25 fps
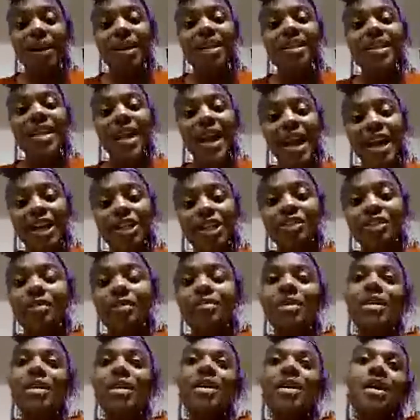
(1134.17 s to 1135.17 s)
But it's
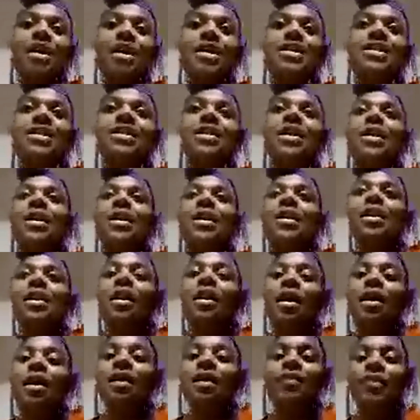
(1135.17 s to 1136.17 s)
actually because
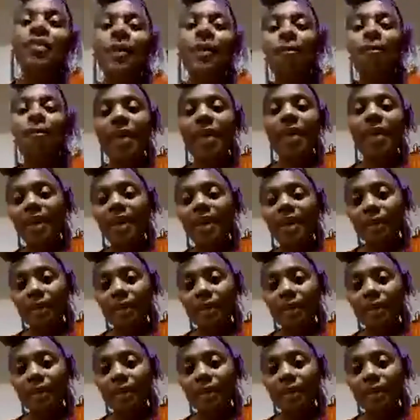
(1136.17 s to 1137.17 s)
of the melanin
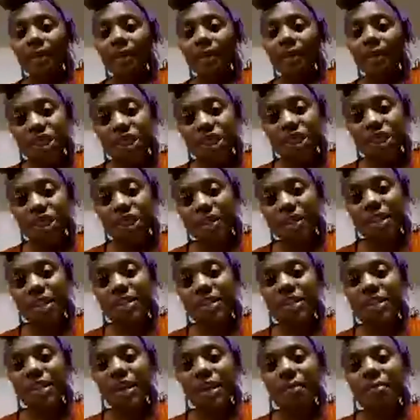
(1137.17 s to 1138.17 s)
production that
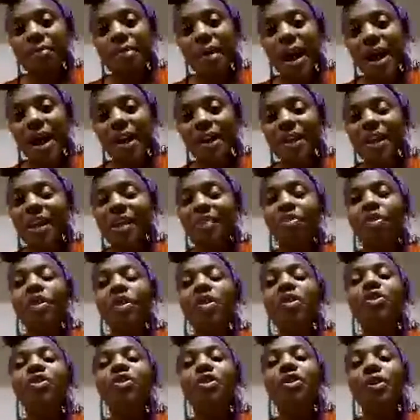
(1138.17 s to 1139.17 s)
is in our body and the
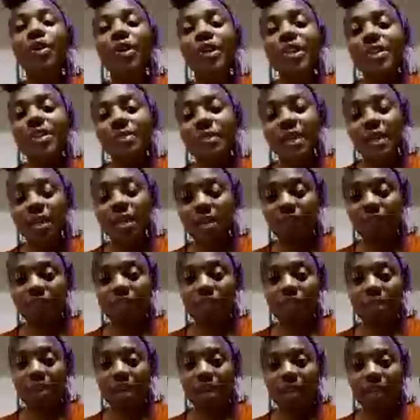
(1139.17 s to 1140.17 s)
nourishment of
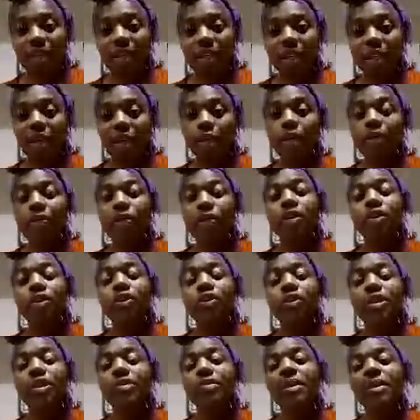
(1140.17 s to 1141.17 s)
the melanin or the
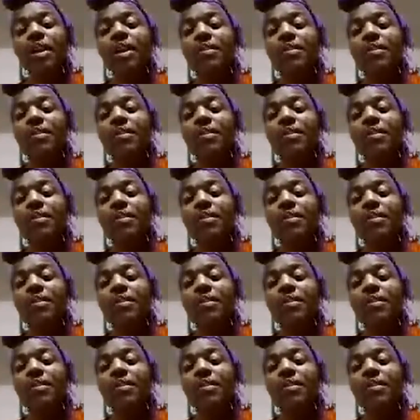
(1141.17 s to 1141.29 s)
nourishment